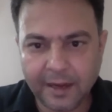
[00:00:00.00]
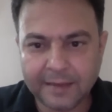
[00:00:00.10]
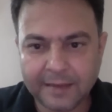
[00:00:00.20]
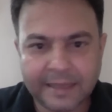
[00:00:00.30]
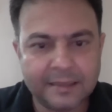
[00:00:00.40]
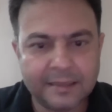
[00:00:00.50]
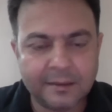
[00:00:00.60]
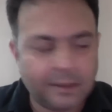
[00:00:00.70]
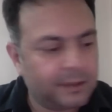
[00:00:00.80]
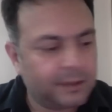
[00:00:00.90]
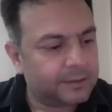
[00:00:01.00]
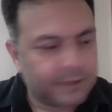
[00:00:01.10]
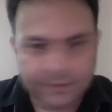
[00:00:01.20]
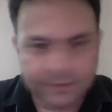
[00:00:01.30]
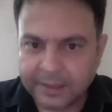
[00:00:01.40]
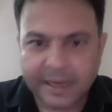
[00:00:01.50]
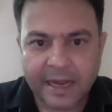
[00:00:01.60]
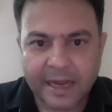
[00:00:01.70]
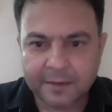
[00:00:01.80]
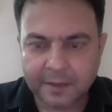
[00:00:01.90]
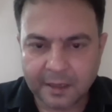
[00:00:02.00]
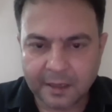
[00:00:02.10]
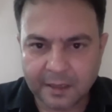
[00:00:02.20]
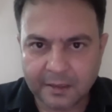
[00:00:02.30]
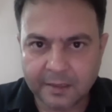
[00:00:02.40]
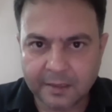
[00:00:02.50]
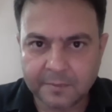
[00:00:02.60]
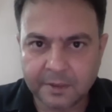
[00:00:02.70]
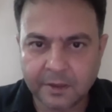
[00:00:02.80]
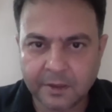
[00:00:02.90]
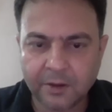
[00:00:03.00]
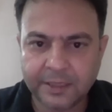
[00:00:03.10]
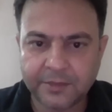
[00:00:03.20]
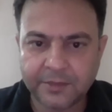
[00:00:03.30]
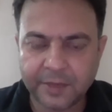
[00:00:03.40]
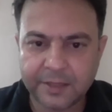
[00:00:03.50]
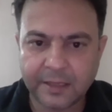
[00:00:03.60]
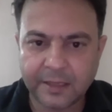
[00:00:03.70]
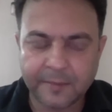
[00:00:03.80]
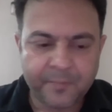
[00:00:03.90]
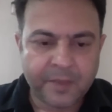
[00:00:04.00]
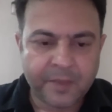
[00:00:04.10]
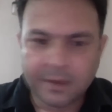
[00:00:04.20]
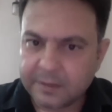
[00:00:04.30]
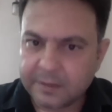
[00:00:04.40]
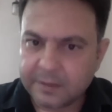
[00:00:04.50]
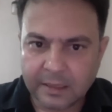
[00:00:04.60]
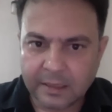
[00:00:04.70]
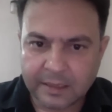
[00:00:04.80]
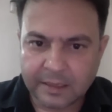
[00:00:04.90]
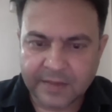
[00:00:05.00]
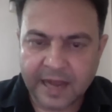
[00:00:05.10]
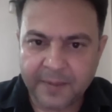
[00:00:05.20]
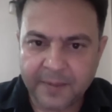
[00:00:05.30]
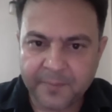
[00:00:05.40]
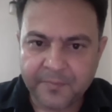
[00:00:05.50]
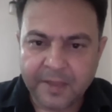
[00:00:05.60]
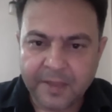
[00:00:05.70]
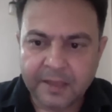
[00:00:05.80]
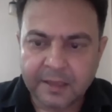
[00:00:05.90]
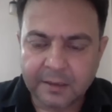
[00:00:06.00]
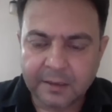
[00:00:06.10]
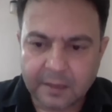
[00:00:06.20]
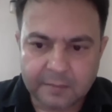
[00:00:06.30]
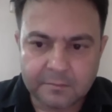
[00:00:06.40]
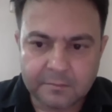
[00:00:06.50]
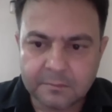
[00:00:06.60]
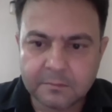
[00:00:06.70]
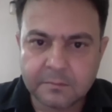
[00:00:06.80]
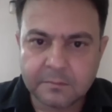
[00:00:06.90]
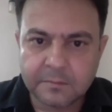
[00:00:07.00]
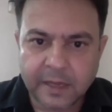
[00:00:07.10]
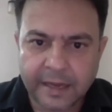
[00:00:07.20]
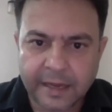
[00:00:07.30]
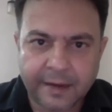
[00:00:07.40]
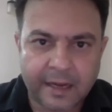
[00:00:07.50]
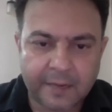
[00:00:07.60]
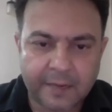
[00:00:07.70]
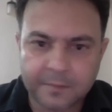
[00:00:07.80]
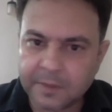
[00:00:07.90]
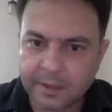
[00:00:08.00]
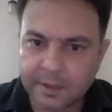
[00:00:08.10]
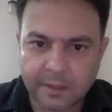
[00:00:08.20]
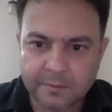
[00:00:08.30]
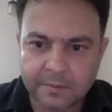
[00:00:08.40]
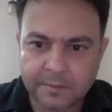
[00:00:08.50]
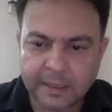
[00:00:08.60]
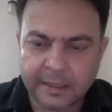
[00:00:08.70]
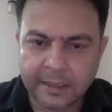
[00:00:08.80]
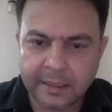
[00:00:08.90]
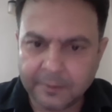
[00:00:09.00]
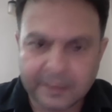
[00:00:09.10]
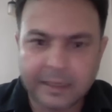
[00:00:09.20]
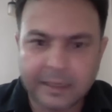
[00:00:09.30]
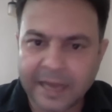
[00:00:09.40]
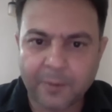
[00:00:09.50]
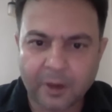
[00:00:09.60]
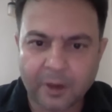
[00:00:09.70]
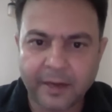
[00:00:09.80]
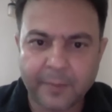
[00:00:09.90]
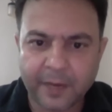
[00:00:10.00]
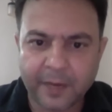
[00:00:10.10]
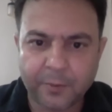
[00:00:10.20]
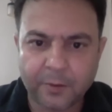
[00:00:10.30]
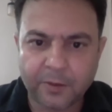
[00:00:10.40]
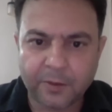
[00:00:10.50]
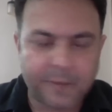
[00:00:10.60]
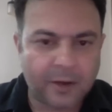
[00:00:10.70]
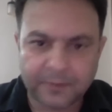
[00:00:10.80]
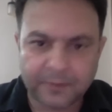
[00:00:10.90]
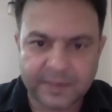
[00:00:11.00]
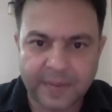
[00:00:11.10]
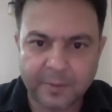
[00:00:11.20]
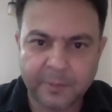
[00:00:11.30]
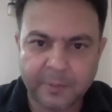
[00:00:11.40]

And then this entire the northeast region, Assam, uh, the area, even the entire modern day Manipur was part of Assam.